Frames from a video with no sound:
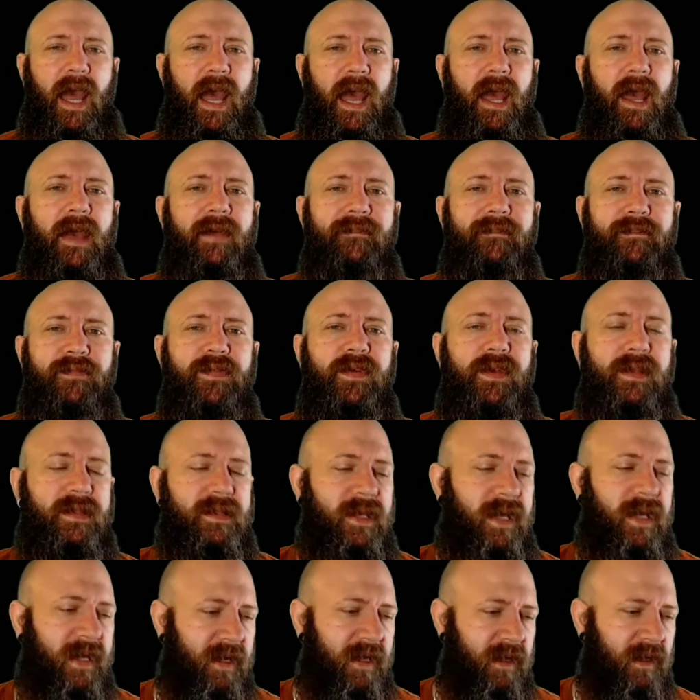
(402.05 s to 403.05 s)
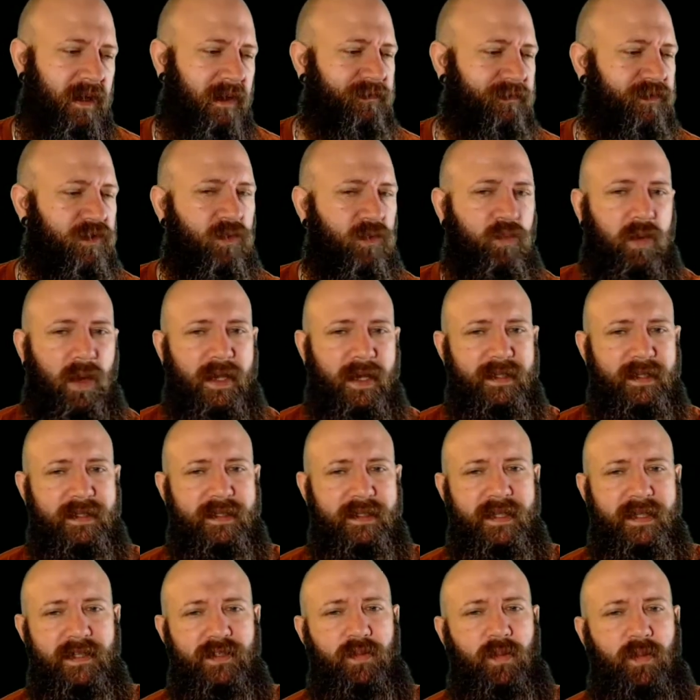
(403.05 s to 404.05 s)
If the right
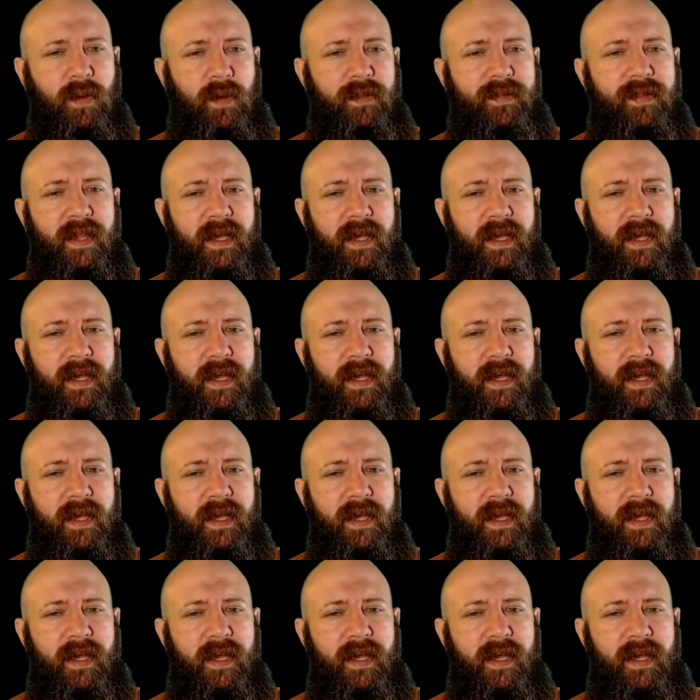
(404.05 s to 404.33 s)
says one